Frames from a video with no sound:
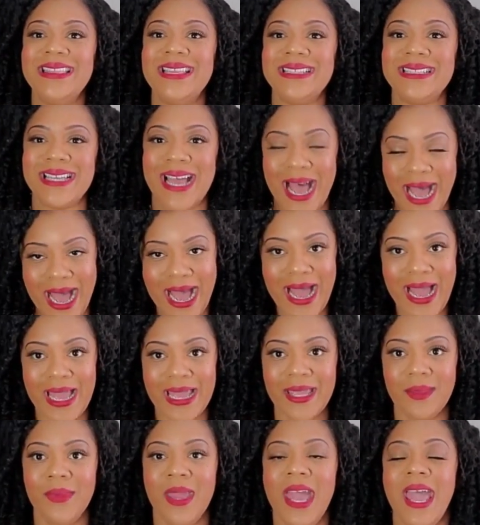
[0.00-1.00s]
and the
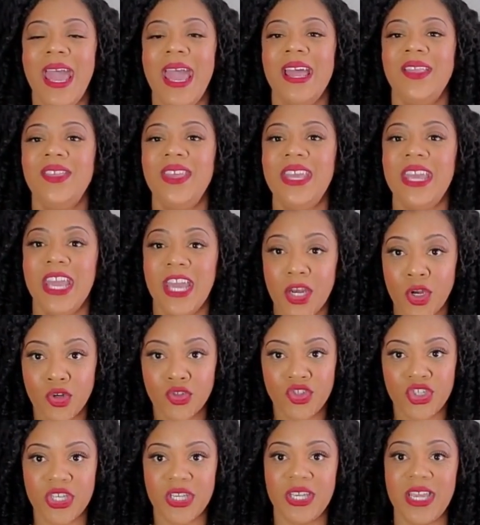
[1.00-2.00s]
time and the
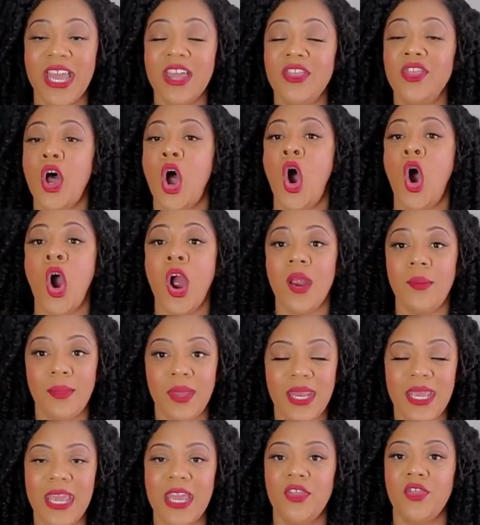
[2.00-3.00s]
energy and the
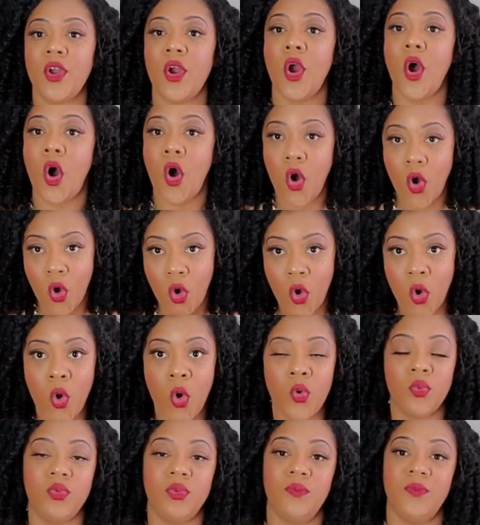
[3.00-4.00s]
harmony in their
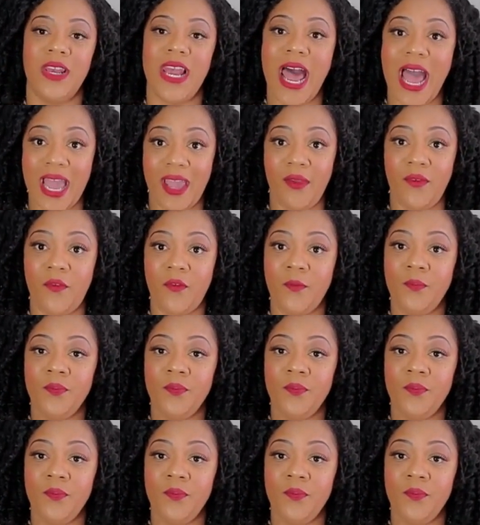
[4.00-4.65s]
own life